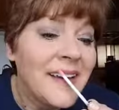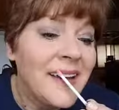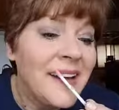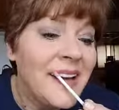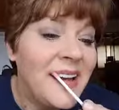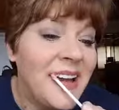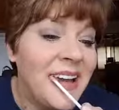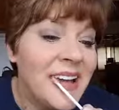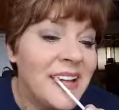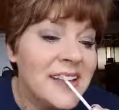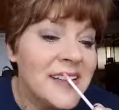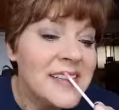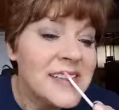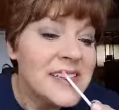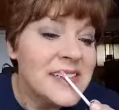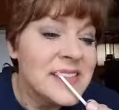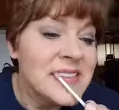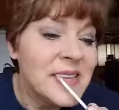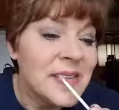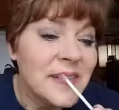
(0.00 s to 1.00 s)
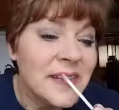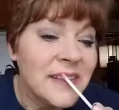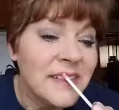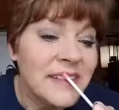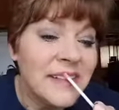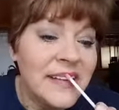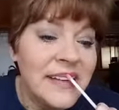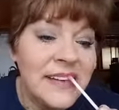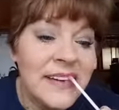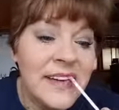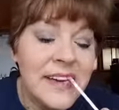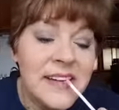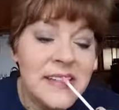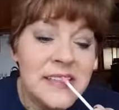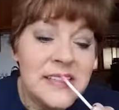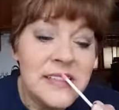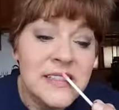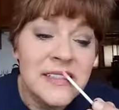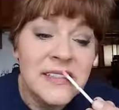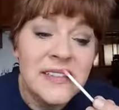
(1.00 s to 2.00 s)
And again, this just sort of
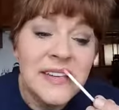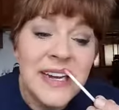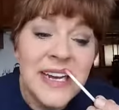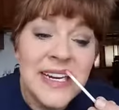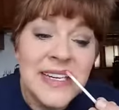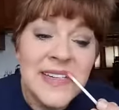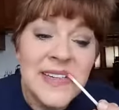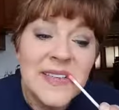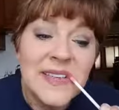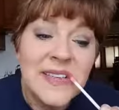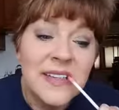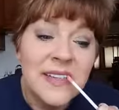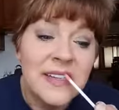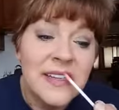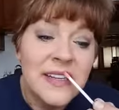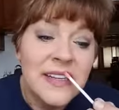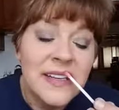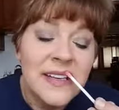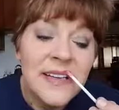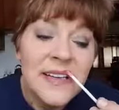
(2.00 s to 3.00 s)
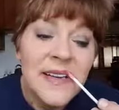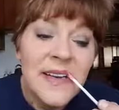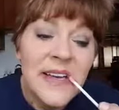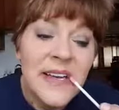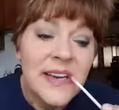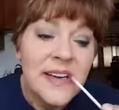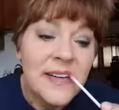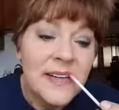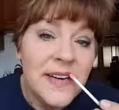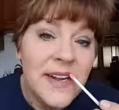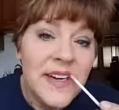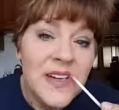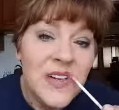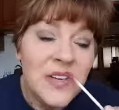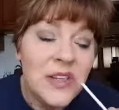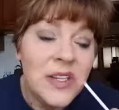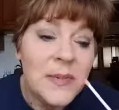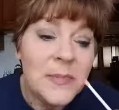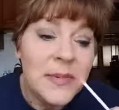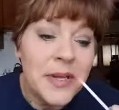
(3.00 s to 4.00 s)
enhances your natural
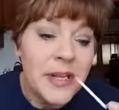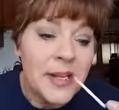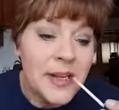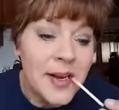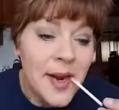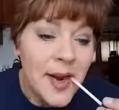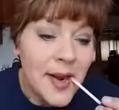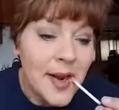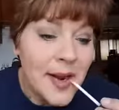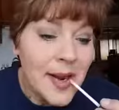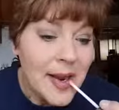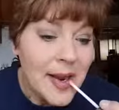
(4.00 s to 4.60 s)
lip color.